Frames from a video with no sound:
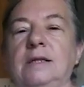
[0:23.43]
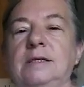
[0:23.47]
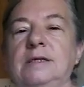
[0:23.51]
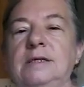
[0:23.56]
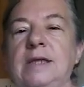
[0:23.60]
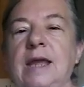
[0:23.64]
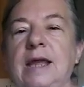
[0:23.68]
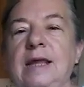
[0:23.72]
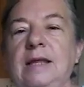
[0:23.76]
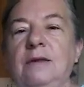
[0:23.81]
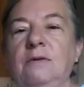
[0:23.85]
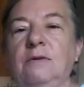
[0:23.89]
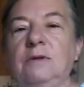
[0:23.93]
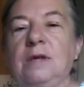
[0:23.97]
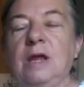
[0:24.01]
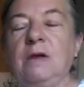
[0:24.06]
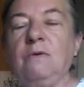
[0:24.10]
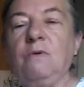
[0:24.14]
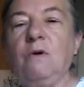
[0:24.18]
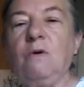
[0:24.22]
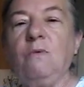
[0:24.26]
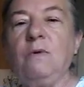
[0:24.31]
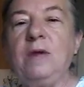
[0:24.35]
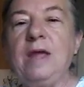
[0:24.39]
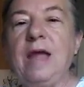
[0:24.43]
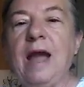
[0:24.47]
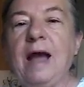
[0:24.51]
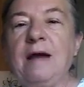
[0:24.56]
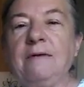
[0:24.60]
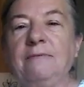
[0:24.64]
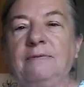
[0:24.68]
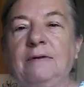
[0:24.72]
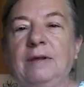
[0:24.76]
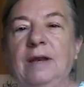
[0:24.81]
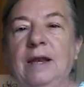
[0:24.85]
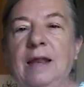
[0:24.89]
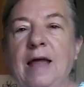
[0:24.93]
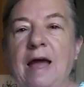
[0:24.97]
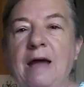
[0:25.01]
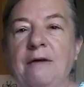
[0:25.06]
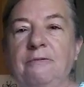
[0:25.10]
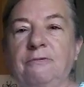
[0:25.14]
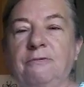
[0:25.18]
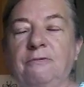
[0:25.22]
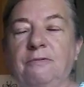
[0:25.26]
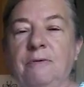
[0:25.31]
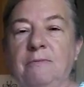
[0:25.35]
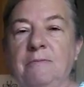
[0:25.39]
take what we have
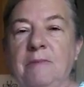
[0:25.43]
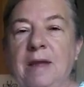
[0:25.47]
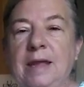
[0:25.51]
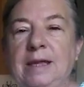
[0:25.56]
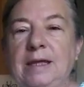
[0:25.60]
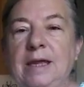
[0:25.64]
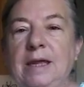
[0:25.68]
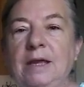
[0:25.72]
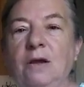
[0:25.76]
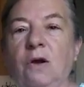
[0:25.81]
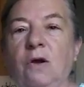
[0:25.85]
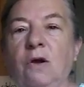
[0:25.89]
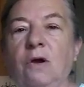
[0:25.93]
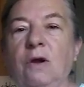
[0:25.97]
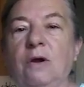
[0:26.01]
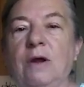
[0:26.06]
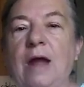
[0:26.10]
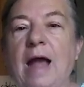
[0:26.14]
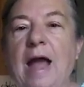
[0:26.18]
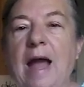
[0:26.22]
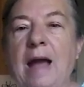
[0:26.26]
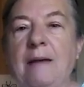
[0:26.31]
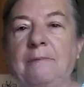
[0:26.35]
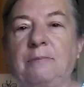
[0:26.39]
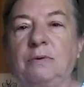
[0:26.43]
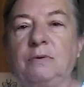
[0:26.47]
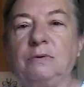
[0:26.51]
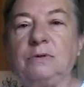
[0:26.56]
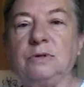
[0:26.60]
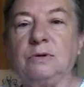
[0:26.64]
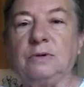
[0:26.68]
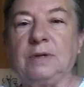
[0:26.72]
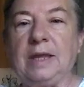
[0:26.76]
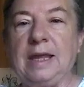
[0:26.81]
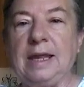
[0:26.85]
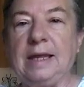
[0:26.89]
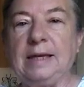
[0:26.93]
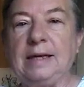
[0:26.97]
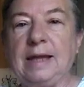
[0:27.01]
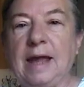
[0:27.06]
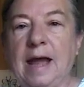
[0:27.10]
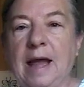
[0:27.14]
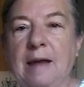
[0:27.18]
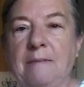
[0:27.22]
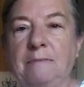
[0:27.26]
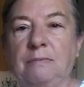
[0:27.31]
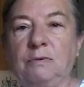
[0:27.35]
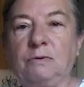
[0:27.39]
left from making our apples, our canned
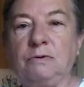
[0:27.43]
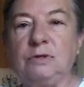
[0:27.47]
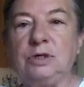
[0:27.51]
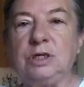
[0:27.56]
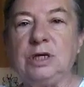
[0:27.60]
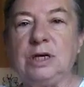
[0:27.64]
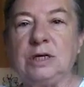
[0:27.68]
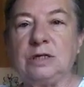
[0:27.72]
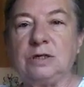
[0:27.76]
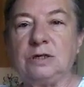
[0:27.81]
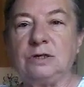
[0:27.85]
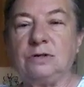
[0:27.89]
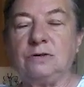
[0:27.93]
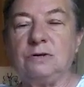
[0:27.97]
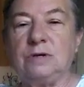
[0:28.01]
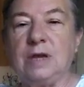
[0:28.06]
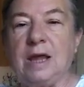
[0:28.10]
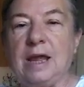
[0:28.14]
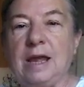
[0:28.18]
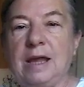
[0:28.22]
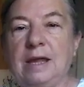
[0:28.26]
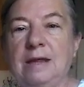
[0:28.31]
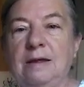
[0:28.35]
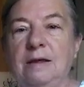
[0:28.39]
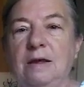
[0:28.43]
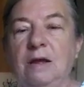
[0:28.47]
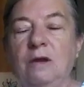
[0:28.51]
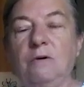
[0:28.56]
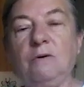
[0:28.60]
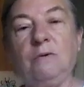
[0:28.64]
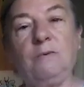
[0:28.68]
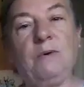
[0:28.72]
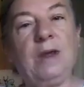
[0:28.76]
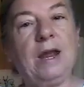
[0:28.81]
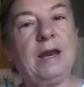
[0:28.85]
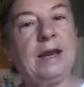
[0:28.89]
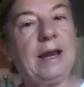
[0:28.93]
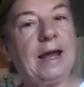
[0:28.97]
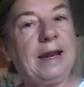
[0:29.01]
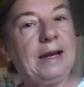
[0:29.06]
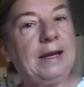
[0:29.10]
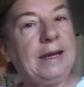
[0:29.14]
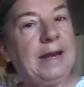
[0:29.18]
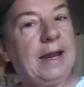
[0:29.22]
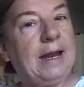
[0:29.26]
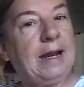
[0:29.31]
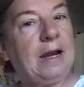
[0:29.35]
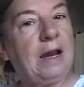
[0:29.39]
apples yesterday. We ran out
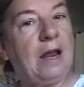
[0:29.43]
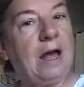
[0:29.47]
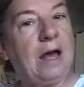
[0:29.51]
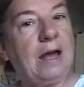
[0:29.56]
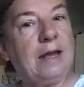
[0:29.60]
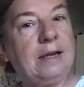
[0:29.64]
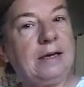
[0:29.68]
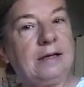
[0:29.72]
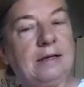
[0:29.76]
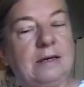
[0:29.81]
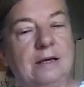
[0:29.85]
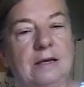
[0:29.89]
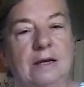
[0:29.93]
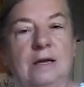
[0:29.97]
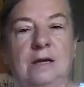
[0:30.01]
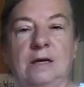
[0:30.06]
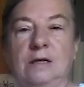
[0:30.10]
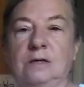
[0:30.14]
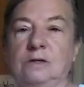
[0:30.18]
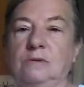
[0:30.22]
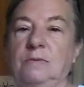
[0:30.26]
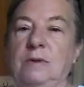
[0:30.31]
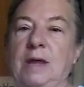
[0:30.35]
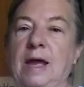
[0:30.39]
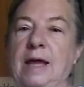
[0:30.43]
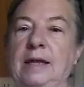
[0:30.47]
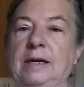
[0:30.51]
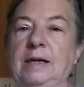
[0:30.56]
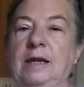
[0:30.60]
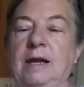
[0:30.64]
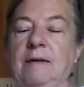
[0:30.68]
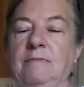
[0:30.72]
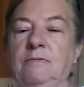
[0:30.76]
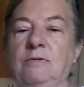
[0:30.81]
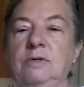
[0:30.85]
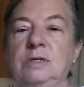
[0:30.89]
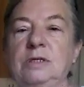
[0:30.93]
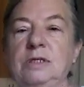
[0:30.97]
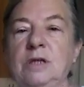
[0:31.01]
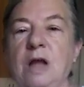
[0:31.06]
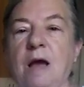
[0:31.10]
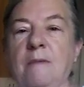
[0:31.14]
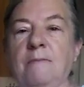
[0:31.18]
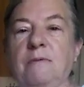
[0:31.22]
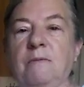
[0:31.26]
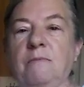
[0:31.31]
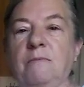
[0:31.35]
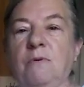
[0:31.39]
of daylight. So we had to come to a
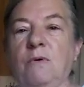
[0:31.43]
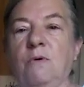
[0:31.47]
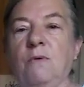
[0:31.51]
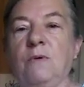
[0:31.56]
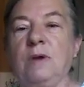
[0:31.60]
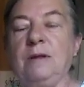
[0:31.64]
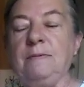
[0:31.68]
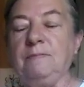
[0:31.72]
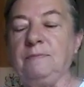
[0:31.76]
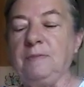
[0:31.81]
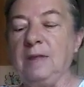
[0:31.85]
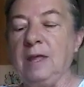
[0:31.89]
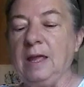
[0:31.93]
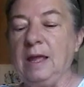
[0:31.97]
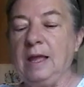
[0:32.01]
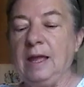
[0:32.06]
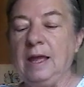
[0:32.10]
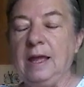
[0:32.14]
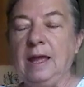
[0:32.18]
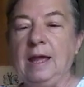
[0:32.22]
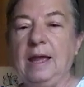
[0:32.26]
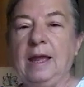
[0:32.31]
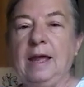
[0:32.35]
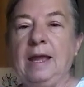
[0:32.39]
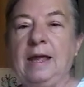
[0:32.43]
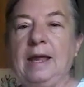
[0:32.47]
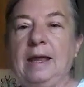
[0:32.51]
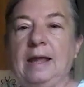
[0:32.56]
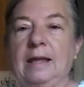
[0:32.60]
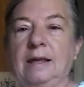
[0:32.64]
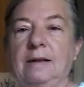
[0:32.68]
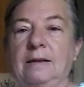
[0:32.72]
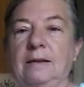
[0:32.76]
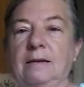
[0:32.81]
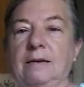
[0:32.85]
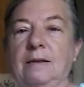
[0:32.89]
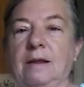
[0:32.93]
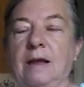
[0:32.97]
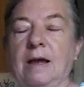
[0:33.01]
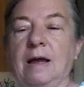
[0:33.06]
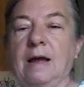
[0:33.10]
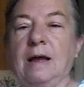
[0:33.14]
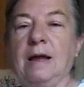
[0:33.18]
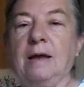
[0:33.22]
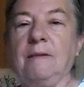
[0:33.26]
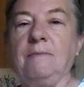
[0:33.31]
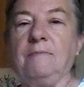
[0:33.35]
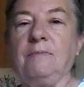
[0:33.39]
stopping point, and
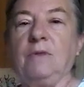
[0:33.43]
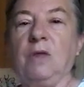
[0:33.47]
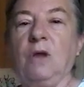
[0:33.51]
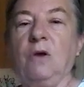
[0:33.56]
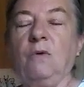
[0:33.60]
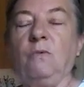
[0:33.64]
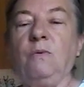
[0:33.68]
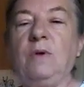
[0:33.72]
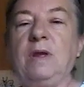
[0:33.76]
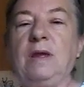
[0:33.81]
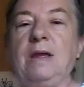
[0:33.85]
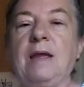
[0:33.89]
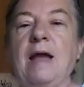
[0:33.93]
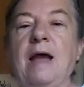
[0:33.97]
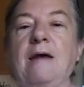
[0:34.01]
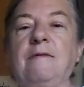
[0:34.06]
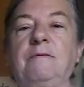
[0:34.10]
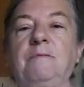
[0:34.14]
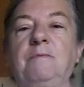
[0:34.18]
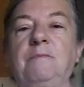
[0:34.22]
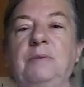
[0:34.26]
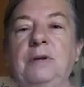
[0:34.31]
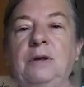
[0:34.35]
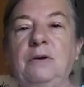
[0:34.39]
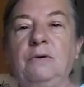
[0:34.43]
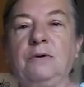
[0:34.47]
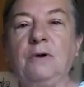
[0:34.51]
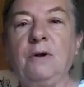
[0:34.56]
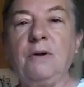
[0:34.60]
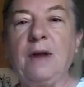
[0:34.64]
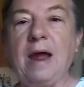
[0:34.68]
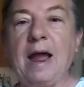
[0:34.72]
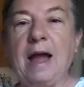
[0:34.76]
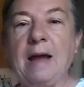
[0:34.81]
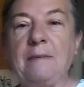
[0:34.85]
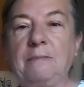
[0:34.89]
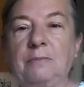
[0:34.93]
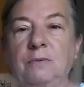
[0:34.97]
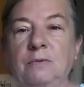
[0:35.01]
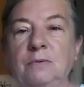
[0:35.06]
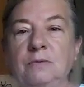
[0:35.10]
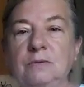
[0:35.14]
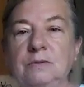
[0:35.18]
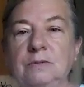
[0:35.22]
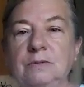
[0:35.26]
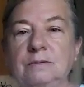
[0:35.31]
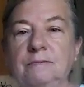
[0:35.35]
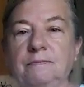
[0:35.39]
we have peeled our
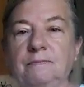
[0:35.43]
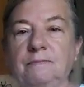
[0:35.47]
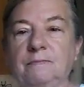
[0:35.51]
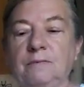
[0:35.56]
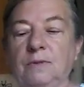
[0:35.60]
apples.